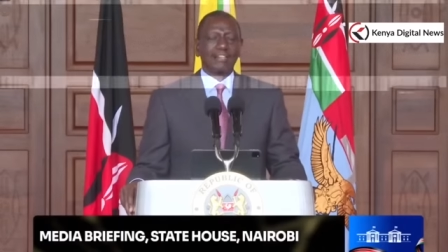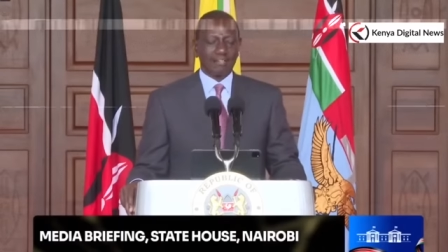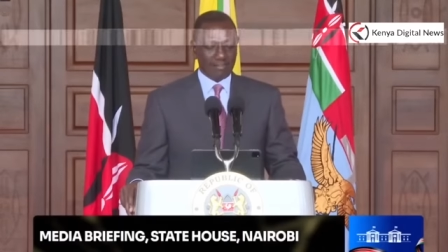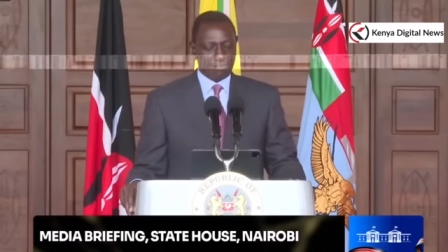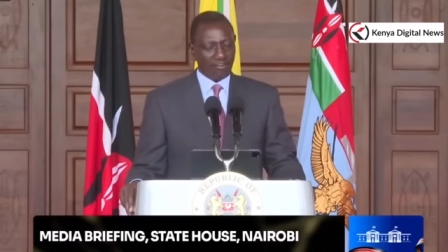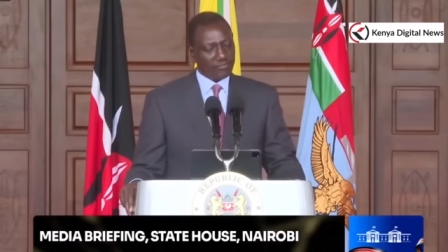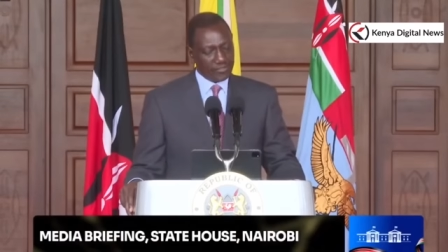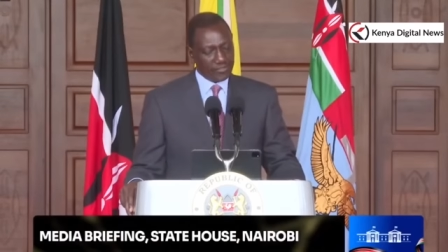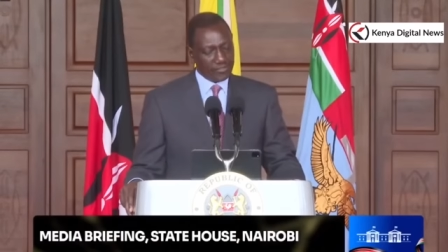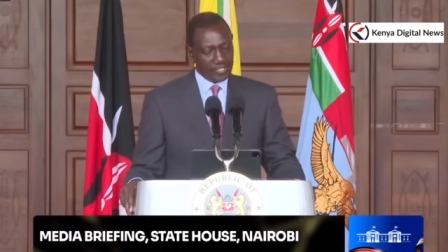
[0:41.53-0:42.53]

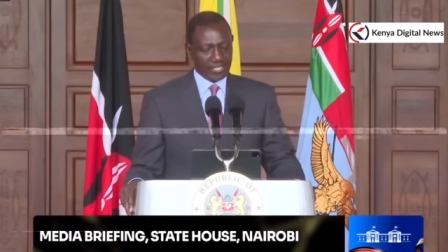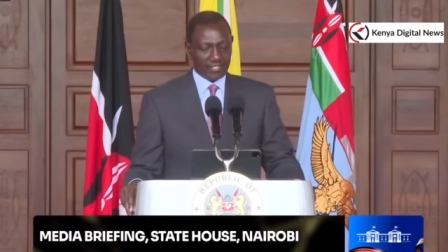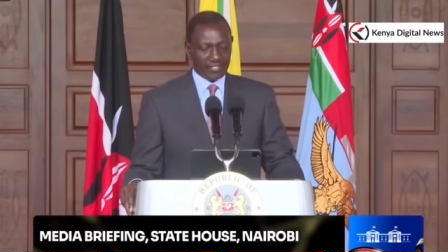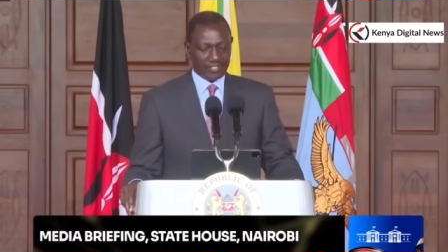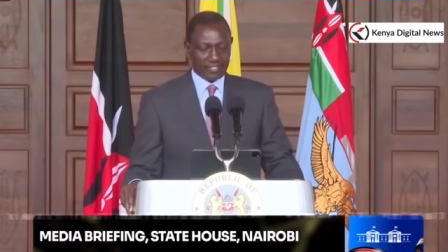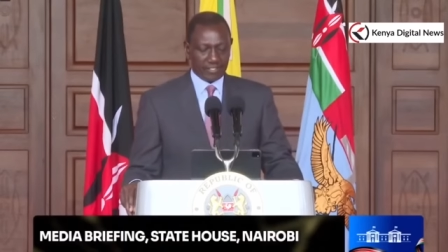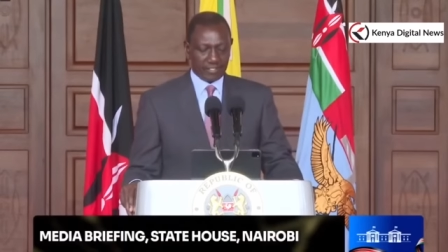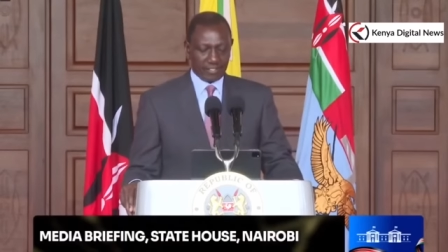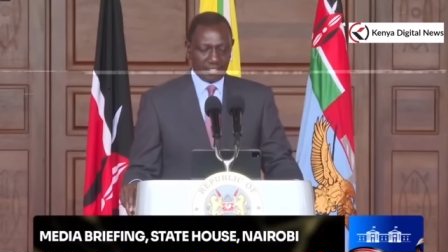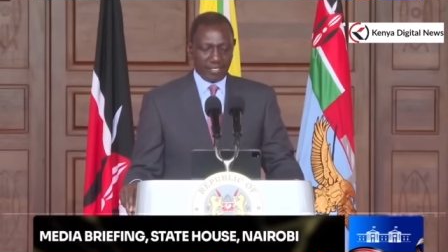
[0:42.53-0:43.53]
coordinated by those
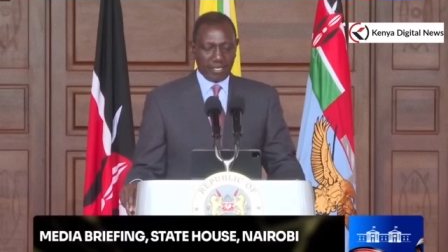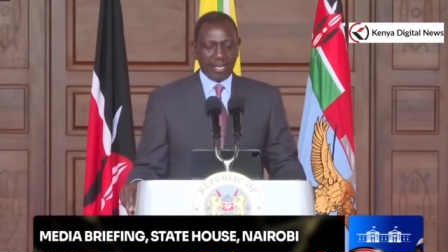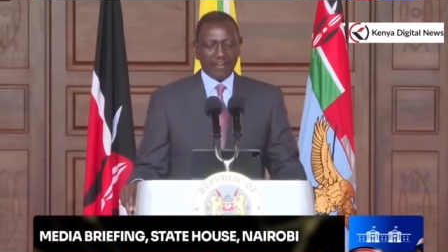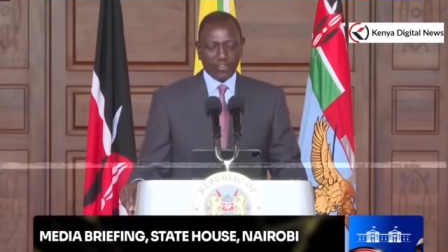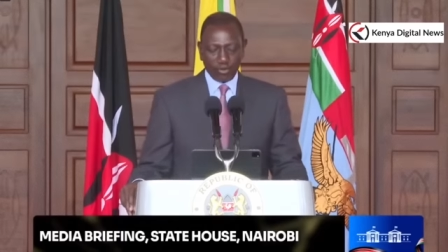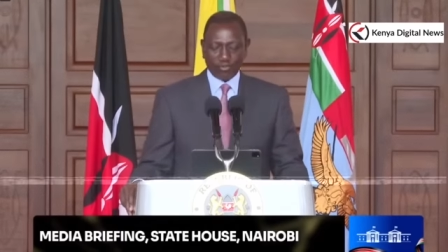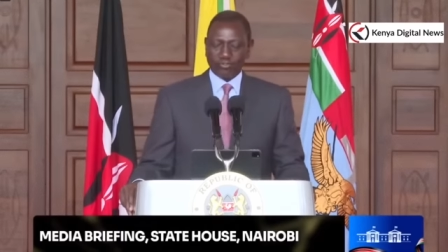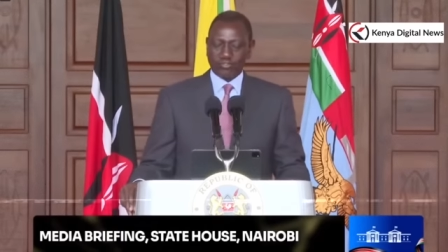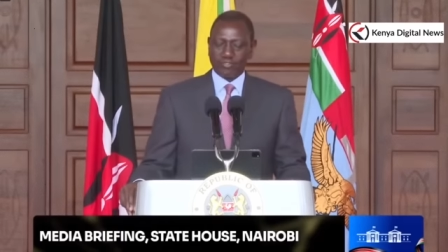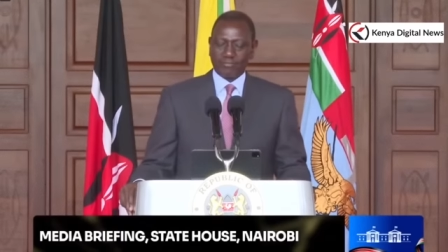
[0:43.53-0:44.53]
sympathetic
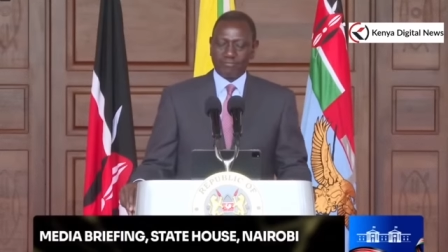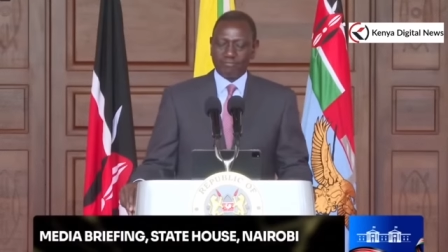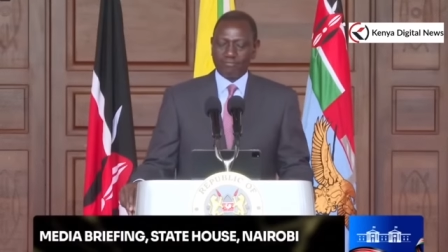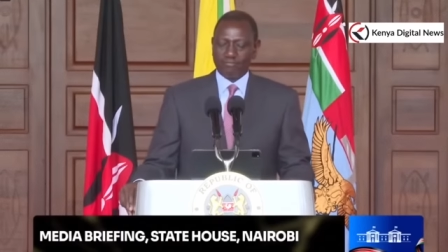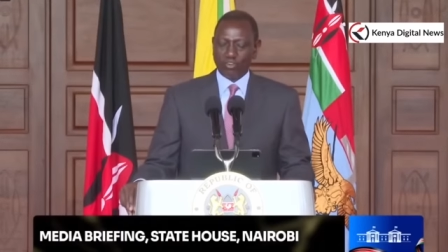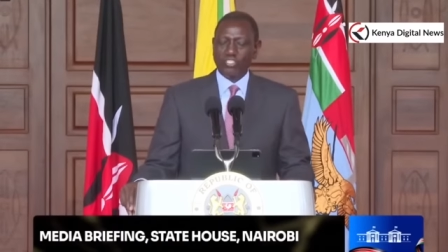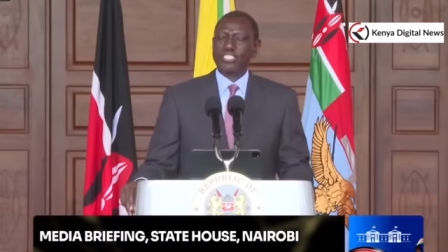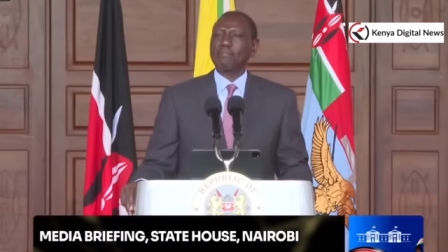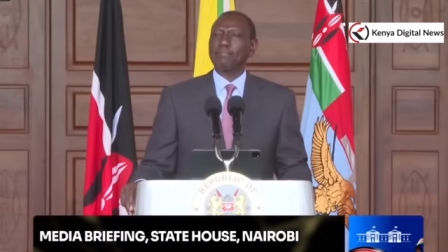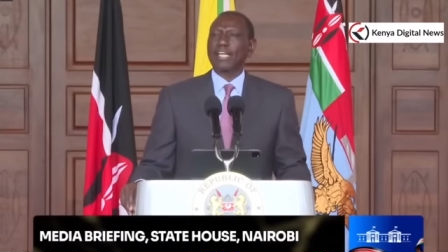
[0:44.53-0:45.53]
to his regime.
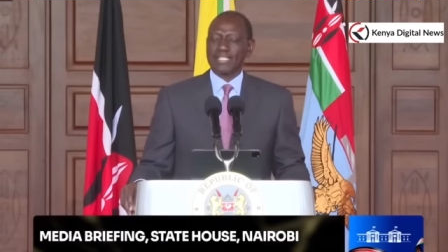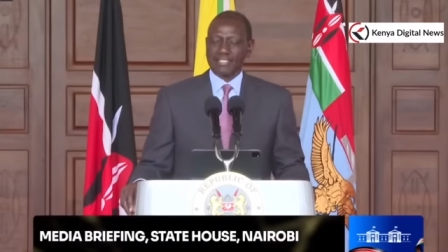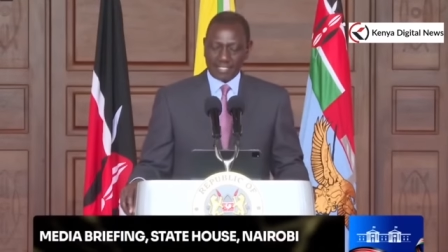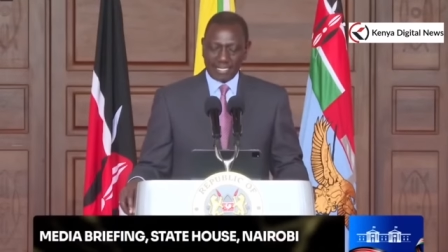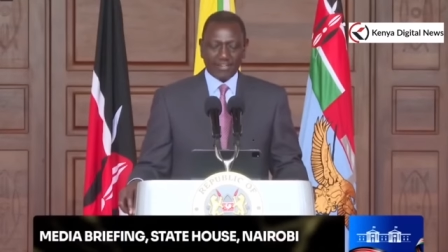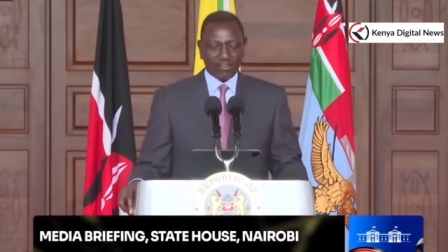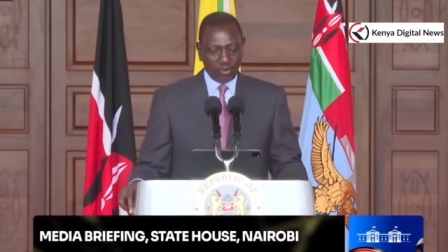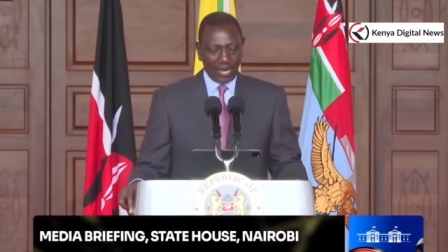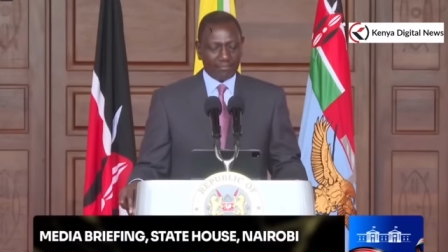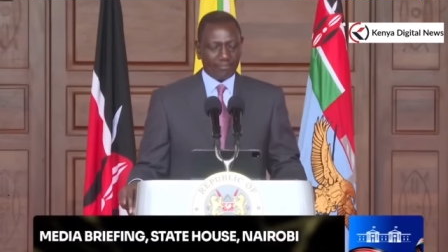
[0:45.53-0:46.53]
This proves
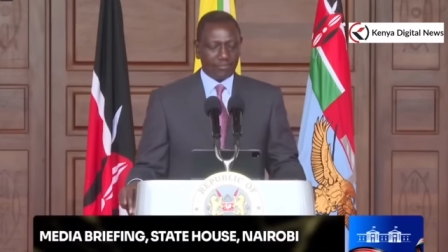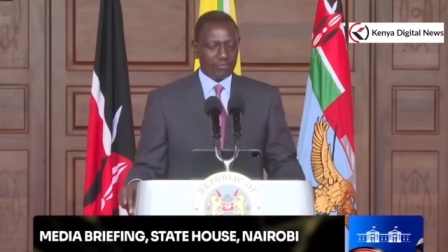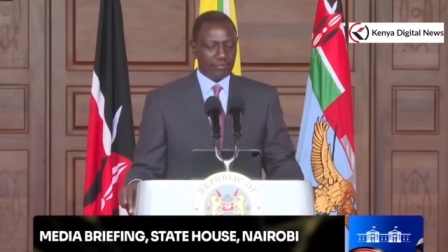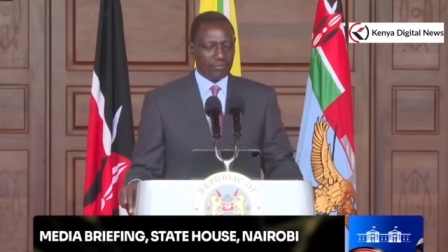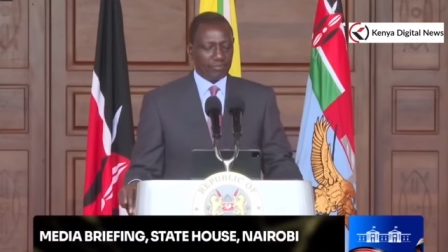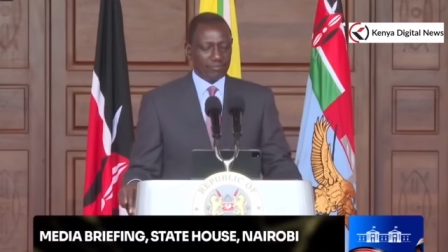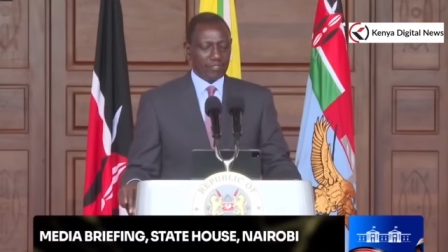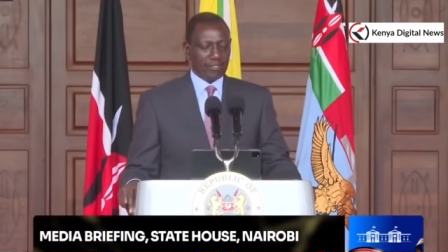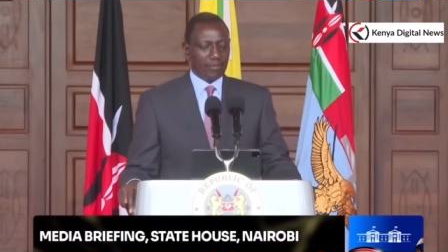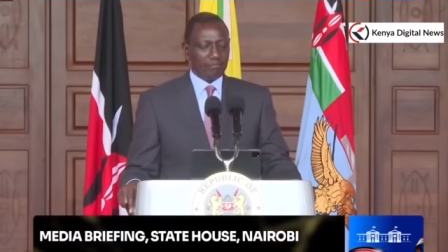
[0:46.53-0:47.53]
convenient for them given the
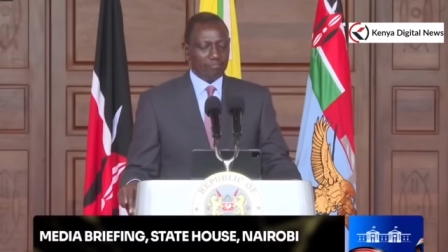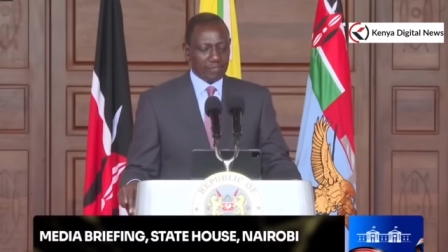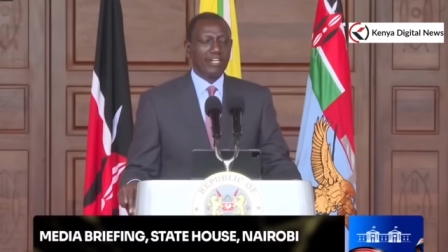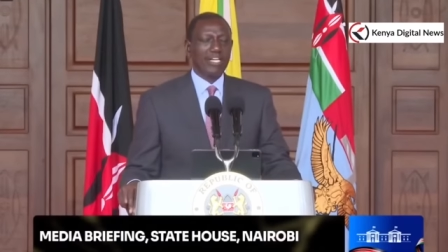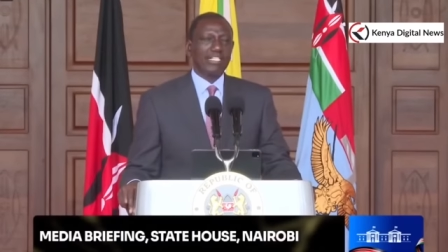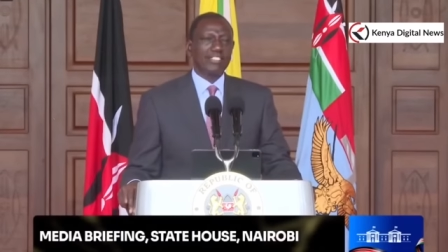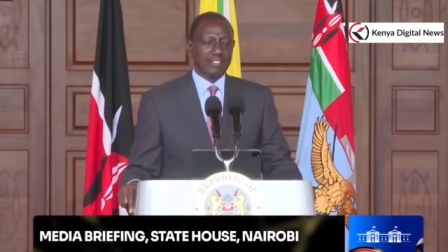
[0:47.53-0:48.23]
dialogue of the